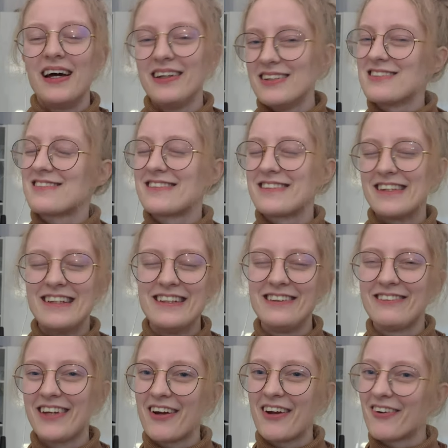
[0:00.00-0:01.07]
And yes,
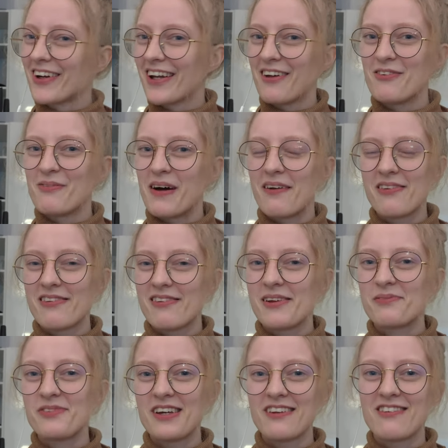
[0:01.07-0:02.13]
they cared enough about the
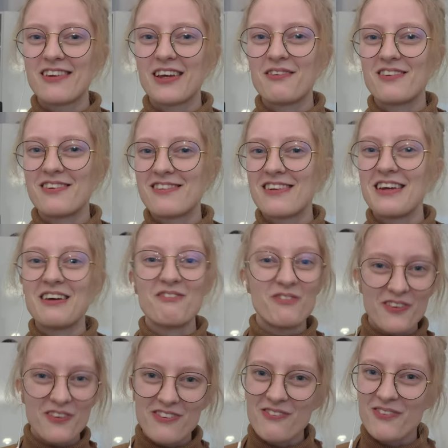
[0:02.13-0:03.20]
subject to give us a
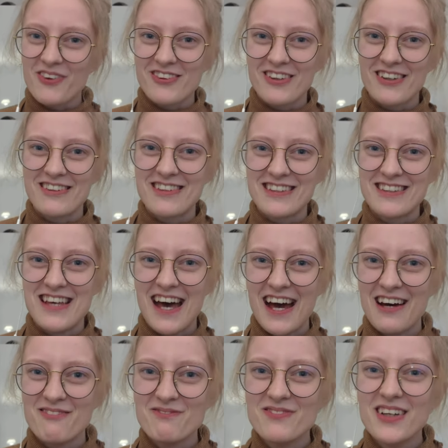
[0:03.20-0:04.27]
multiple choice
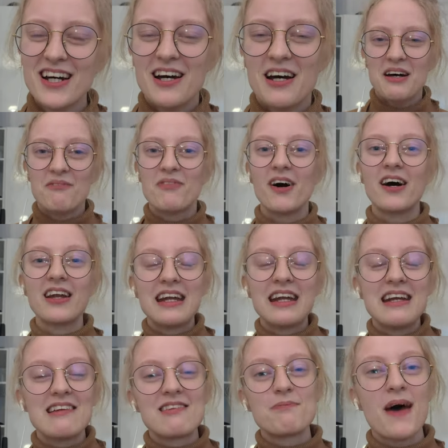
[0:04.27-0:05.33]
exam,
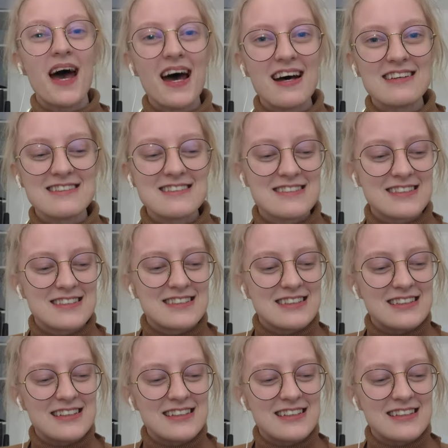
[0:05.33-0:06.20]
but it's passed.